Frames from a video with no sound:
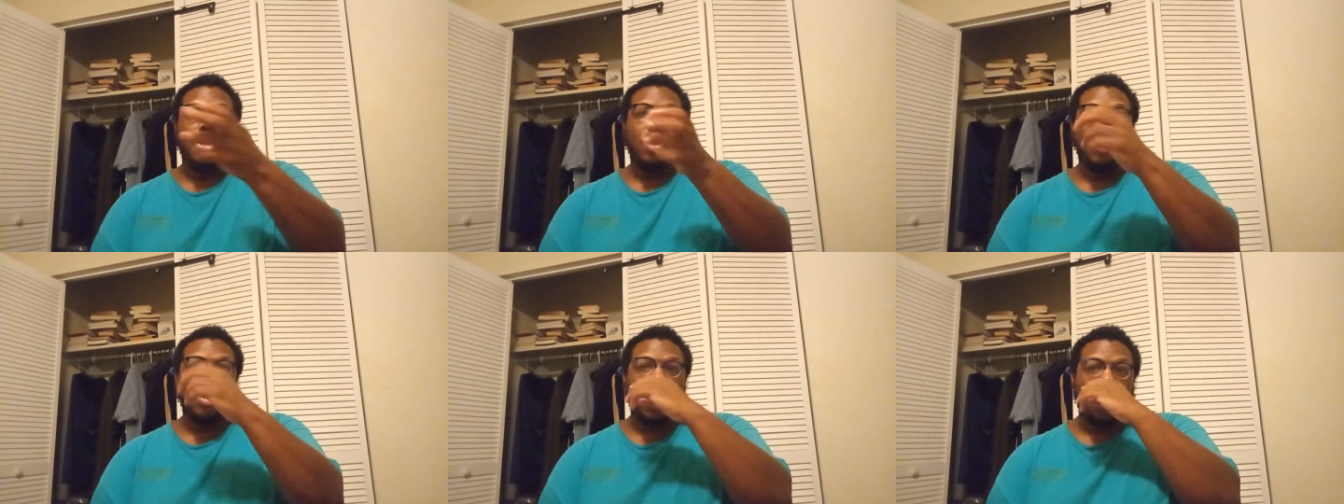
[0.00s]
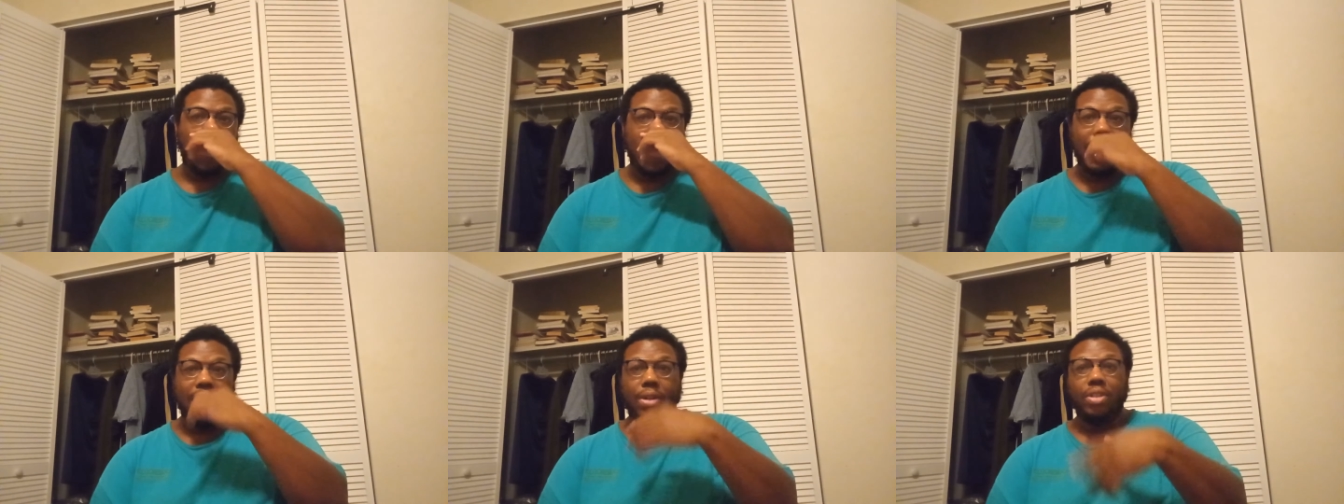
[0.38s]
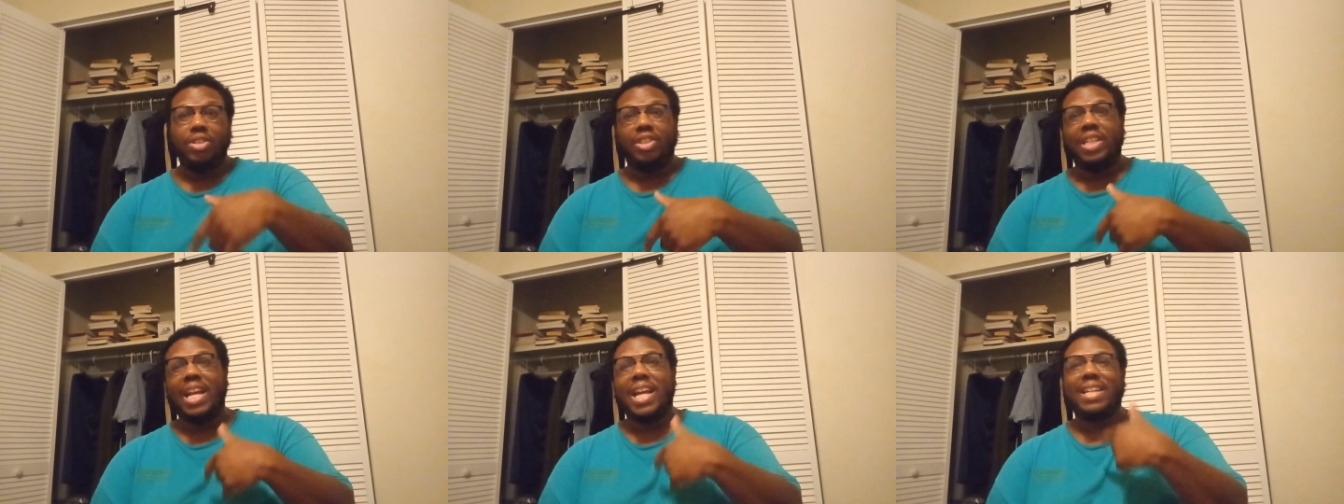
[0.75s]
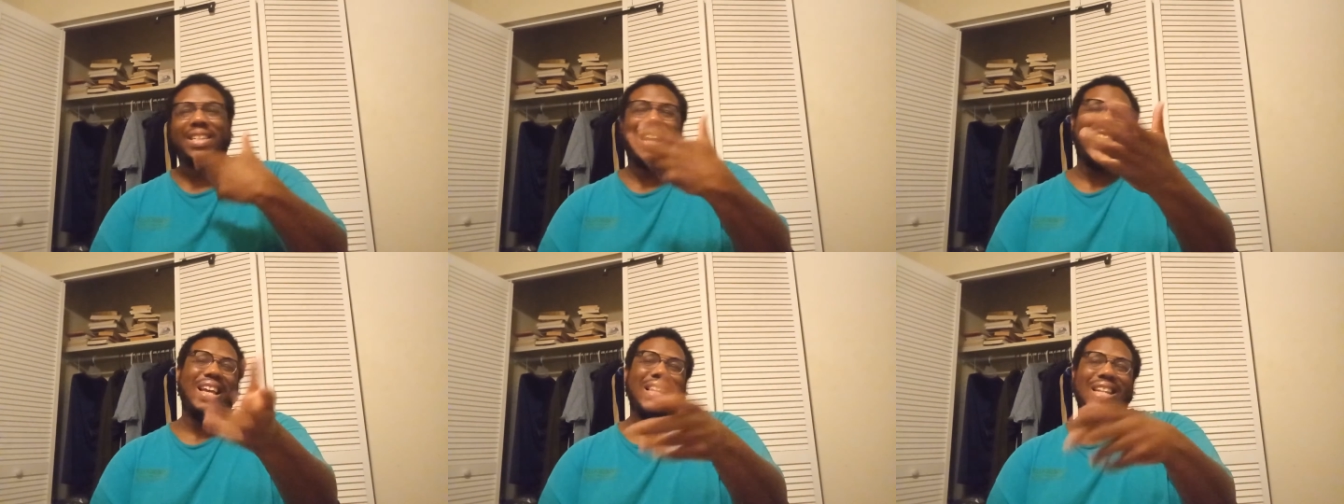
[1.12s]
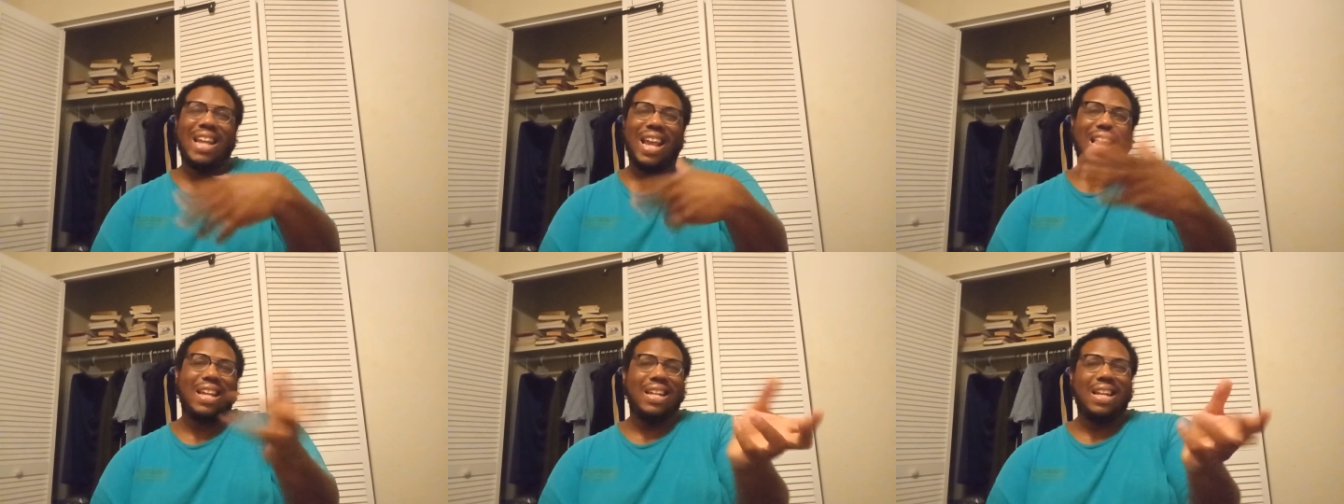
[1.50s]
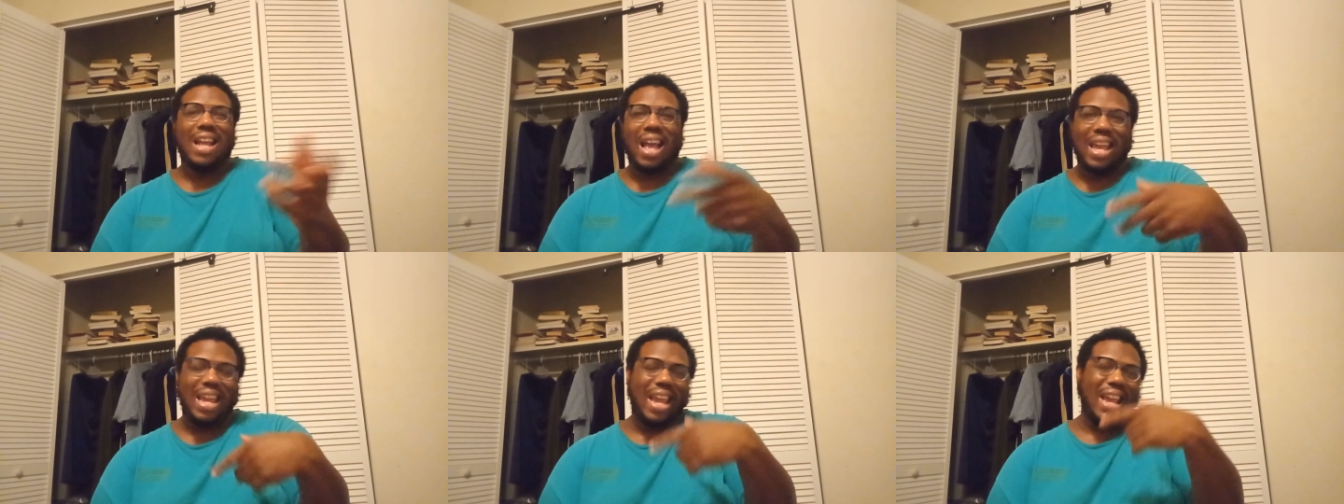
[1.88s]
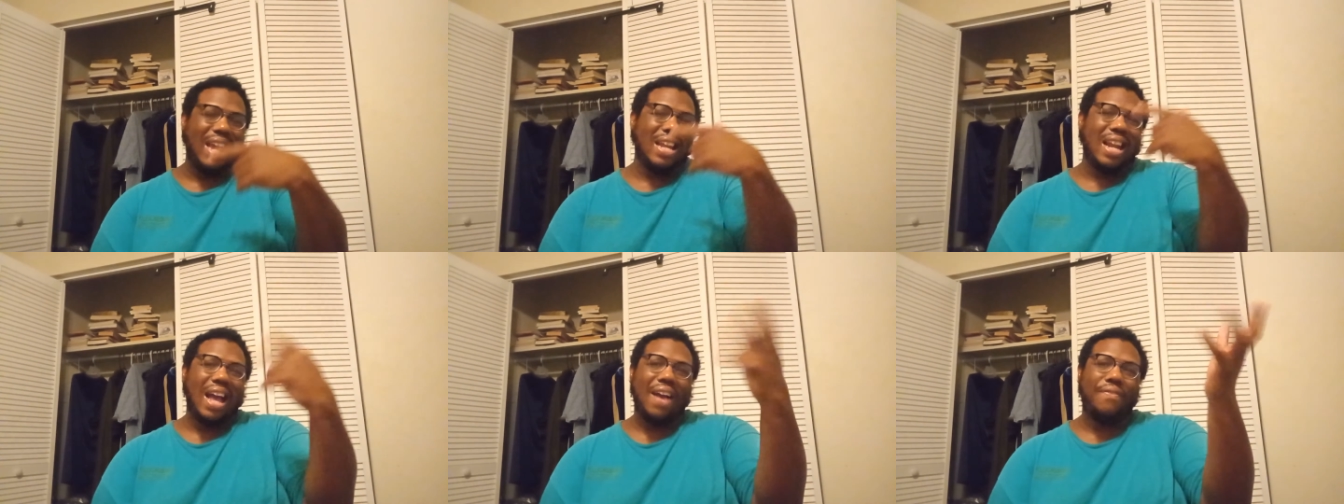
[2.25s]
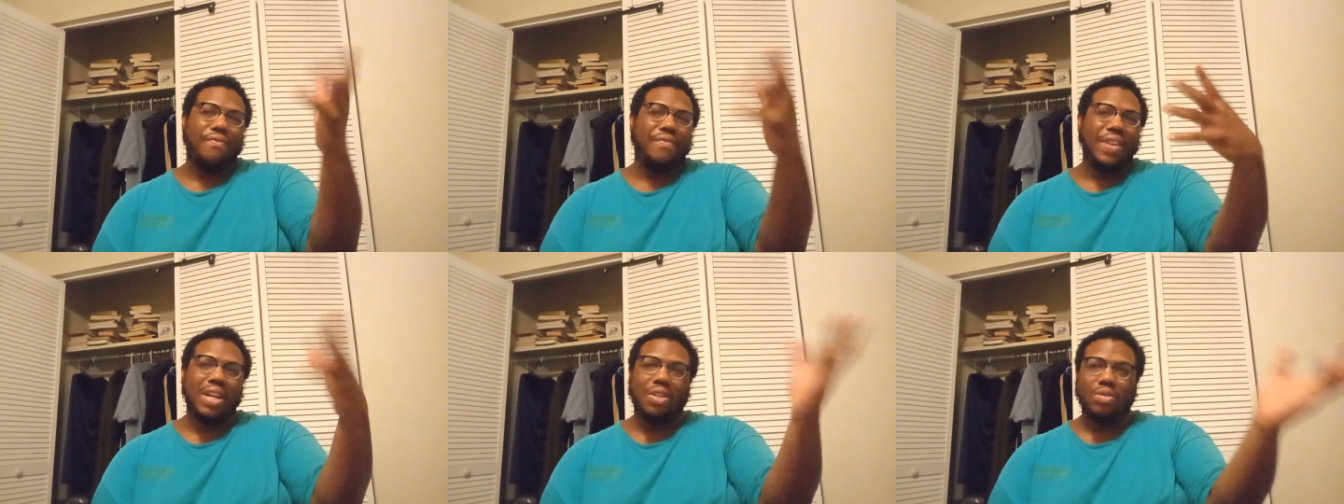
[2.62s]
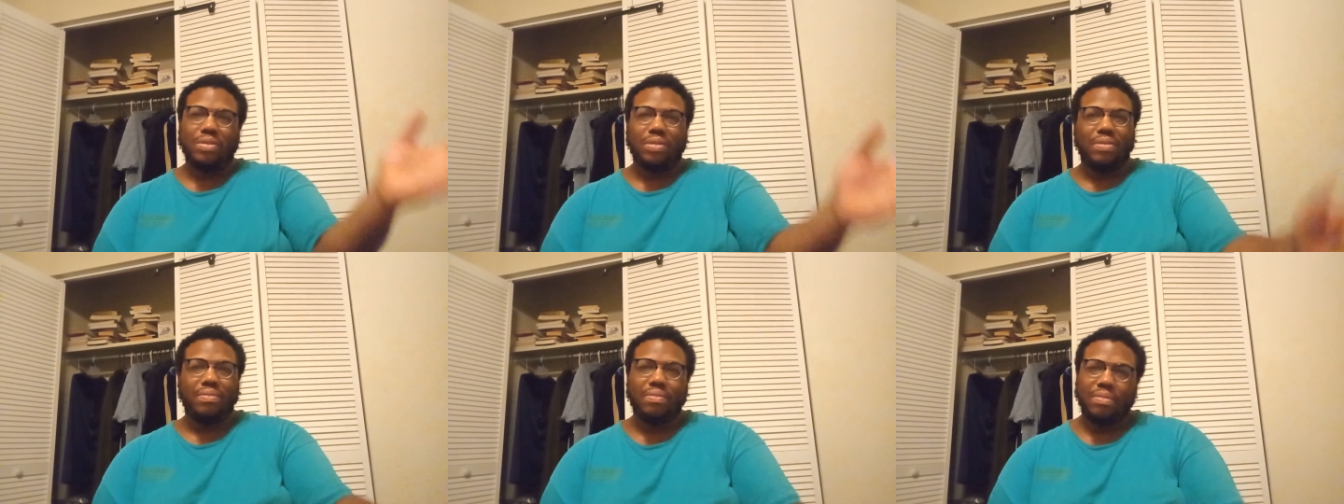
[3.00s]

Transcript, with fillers: you know, interject and and and I felt,